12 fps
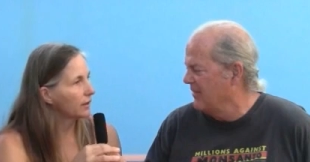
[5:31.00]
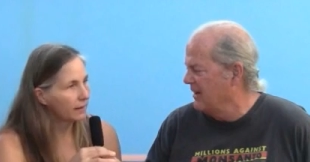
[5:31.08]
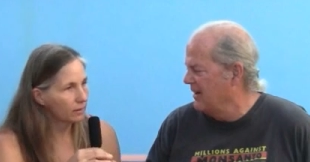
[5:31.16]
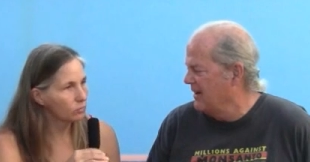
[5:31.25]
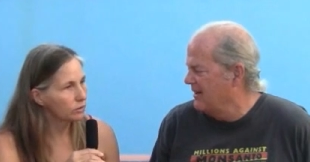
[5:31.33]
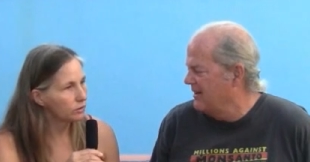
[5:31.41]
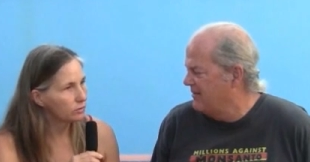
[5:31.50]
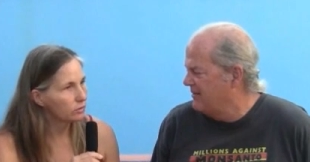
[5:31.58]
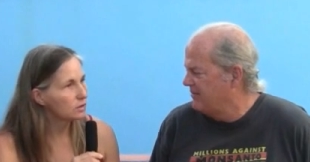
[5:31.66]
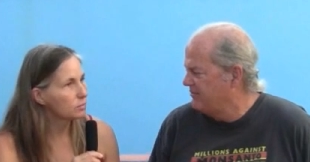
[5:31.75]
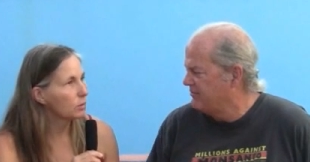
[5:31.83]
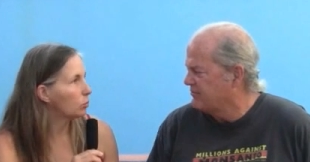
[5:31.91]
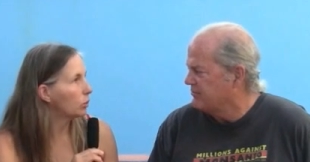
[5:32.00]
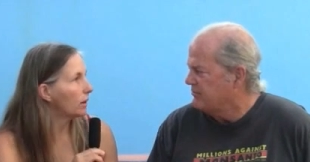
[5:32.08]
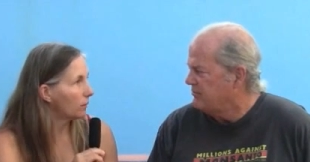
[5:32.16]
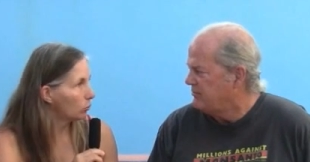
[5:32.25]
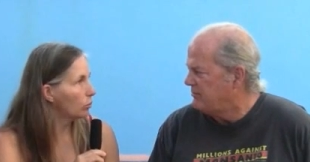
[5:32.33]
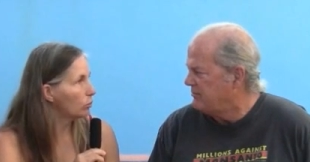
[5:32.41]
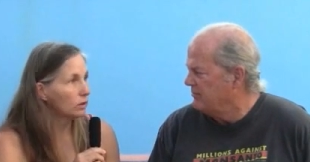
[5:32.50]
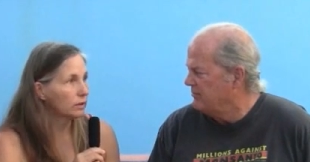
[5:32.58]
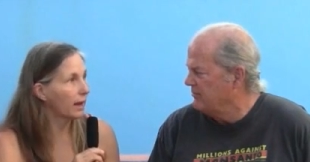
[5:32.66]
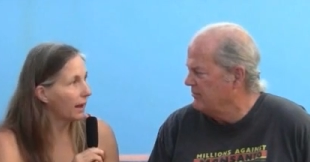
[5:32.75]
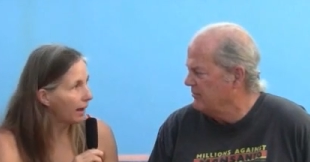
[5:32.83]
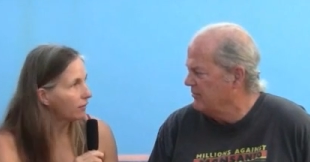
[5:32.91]
Speaker 1: can we do this, but we
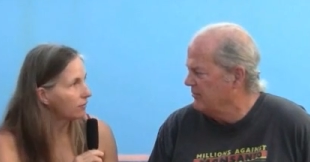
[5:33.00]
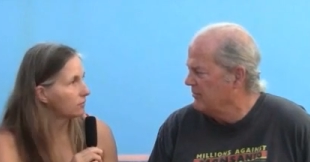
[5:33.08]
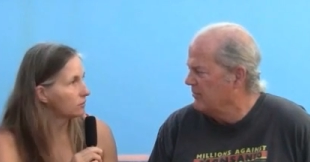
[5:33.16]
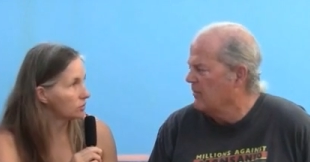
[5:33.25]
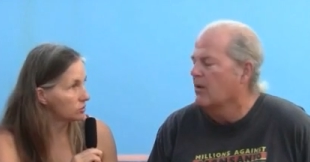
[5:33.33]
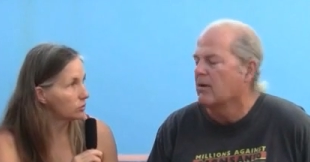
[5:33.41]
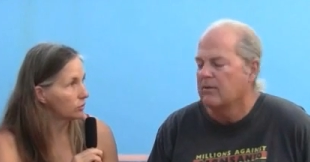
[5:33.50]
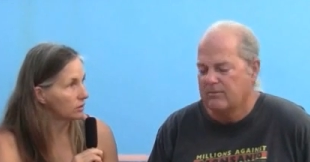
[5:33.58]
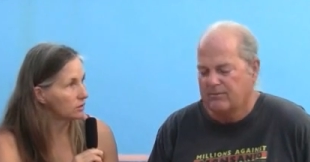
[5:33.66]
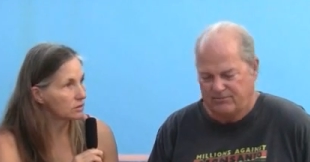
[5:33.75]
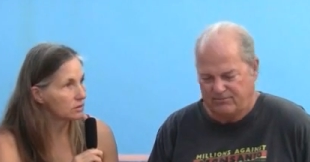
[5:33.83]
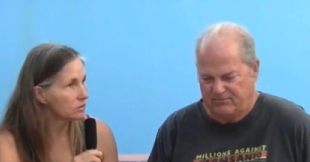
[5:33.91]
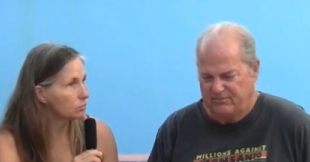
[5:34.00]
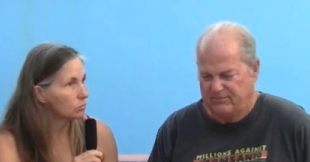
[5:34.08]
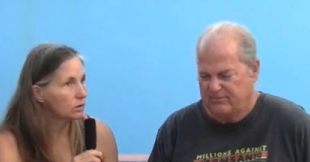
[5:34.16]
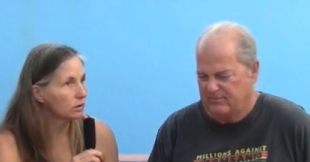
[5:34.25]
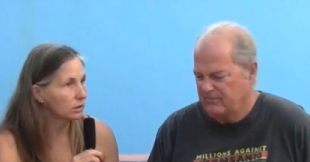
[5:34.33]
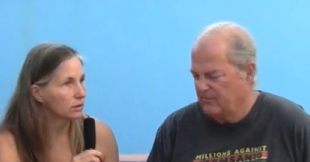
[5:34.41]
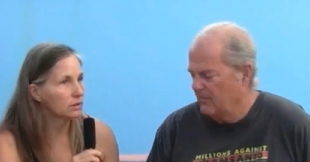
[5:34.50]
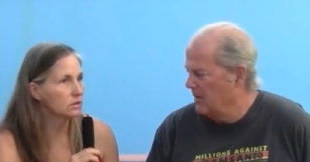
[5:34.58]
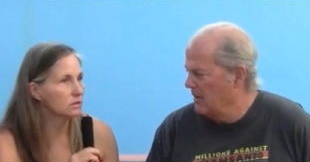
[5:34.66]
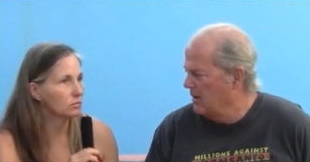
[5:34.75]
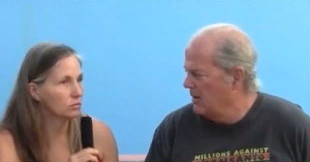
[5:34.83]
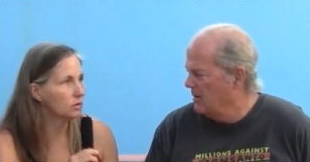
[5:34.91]
really have to do this. This really
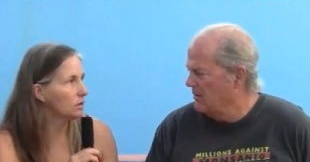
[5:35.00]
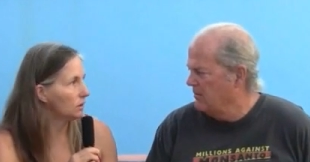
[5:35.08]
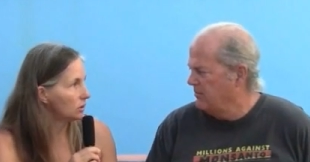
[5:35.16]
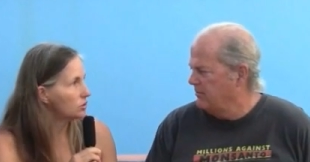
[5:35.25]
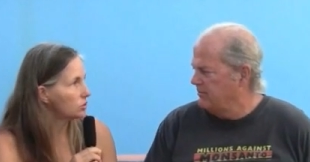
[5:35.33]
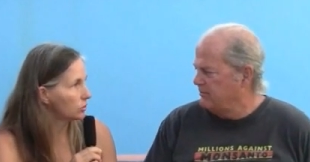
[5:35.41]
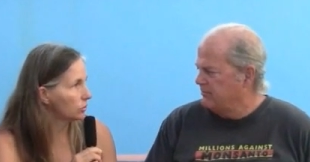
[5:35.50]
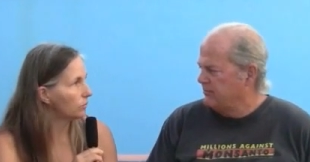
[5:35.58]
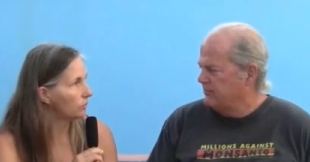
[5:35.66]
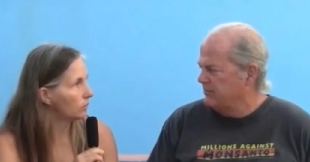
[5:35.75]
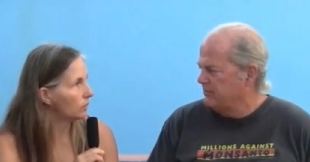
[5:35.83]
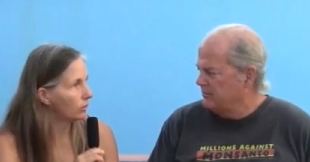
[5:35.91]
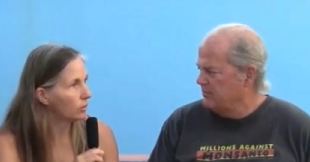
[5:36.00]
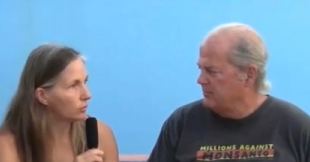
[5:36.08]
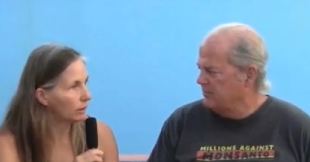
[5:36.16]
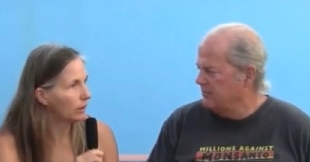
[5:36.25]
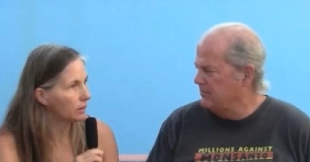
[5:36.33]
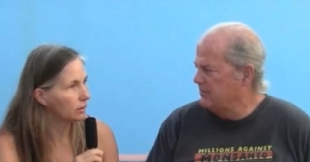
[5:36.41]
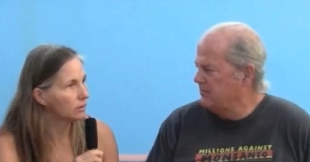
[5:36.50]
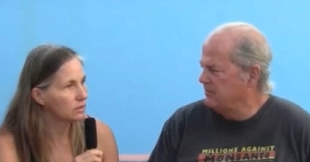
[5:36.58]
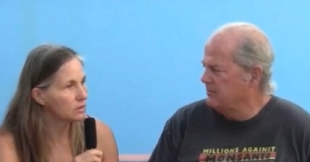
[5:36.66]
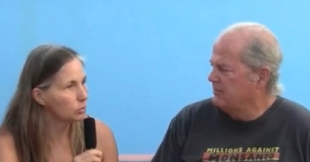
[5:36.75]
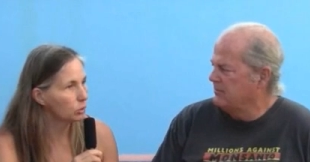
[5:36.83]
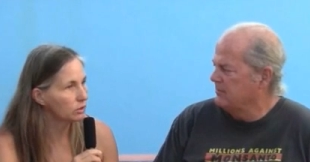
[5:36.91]
is the issue on the planet at
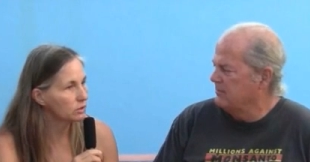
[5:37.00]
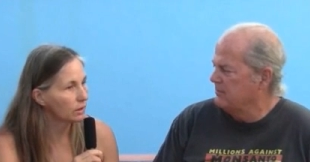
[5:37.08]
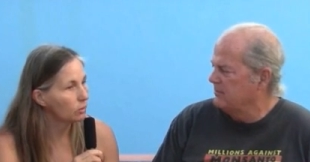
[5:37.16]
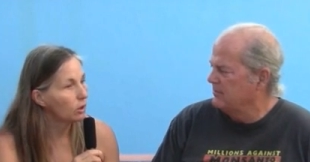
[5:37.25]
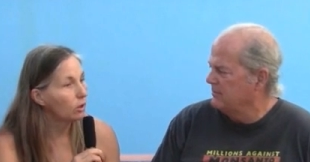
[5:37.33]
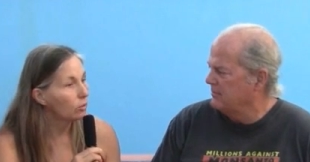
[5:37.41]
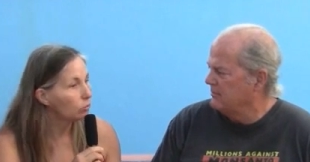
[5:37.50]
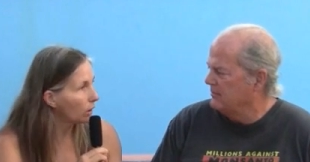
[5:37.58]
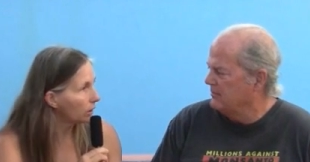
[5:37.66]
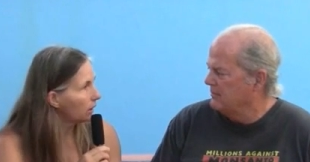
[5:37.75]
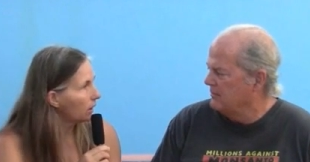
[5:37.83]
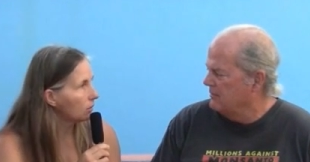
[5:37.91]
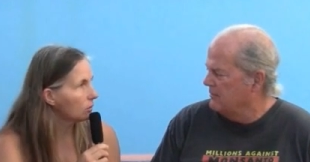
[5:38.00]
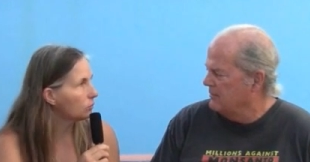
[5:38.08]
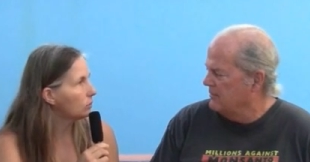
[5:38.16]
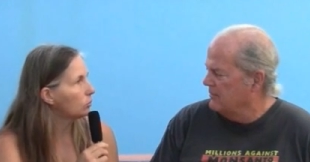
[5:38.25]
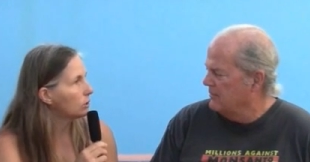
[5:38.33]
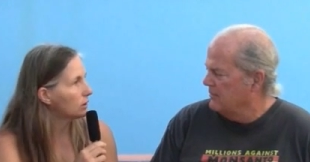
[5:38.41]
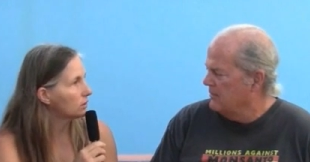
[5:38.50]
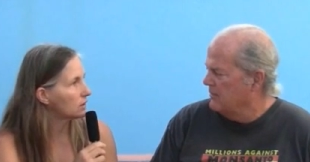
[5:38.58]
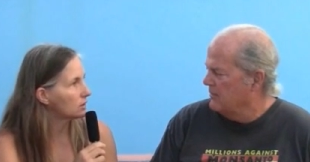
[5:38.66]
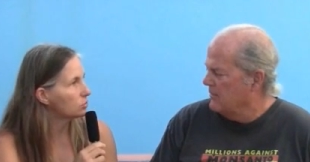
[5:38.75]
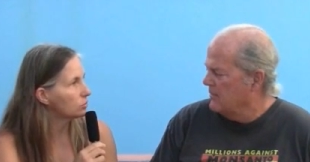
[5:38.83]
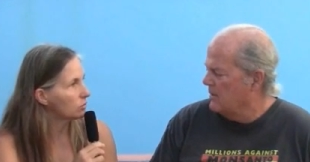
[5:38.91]
this point in time. Ronnie, how can people get in
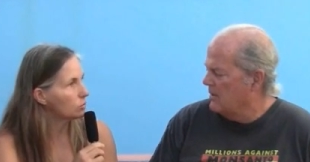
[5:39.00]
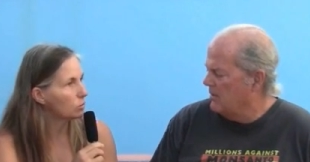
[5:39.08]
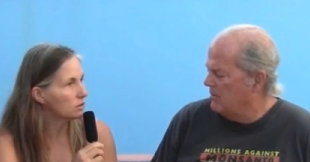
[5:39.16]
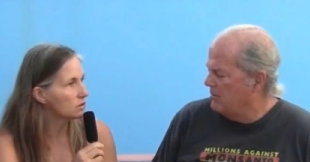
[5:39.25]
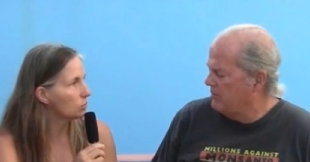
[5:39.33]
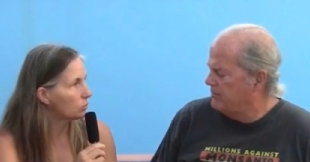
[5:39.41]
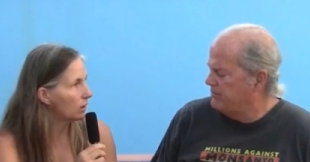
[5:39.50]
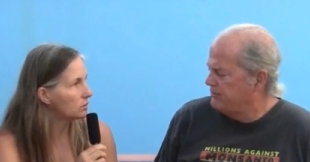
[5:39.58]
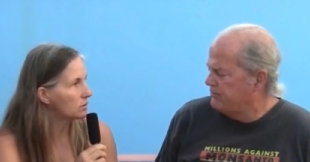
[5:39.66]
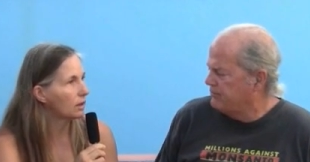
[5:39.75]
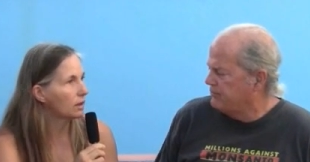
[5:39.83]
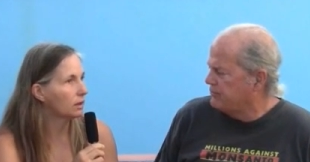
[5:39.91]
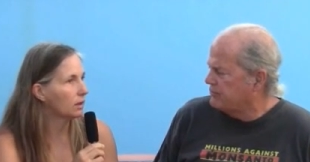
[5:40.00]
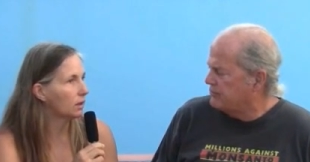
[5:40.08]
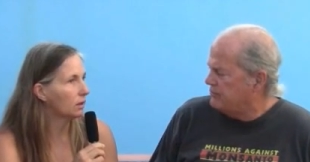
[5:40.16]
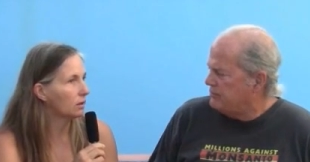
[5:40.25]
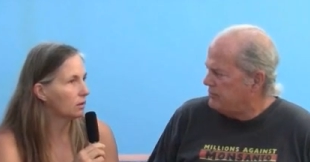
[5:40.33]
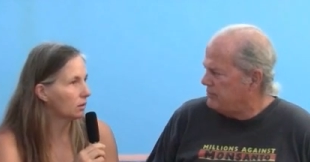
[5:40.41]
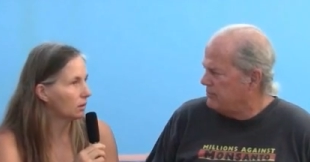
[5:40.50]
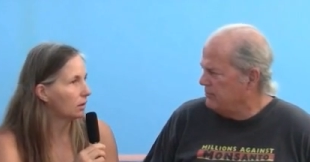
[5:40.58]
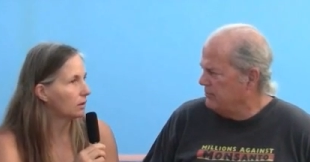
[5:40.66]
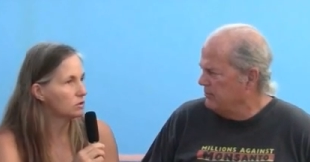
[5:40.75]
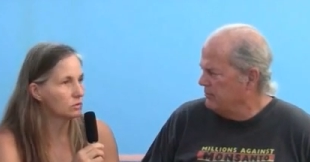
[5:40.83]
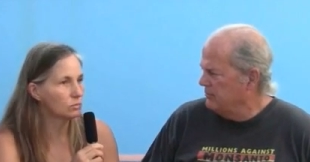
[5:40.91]
touch with you? What's the website? And
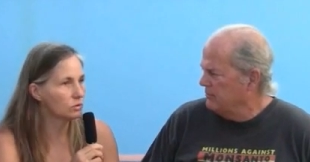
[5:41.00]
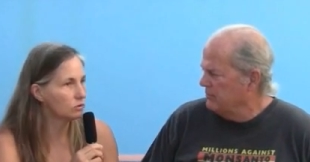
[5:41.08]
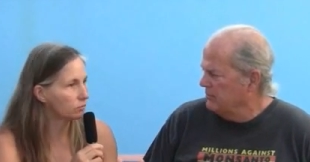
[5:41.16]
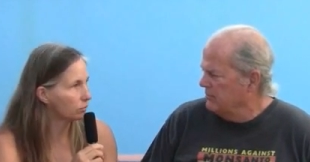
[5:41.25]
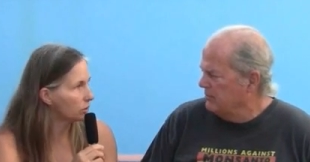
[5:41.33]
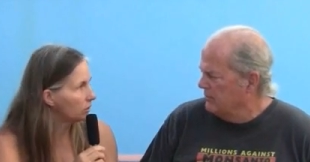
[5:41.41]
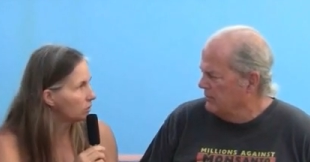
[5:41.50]
I assume there's free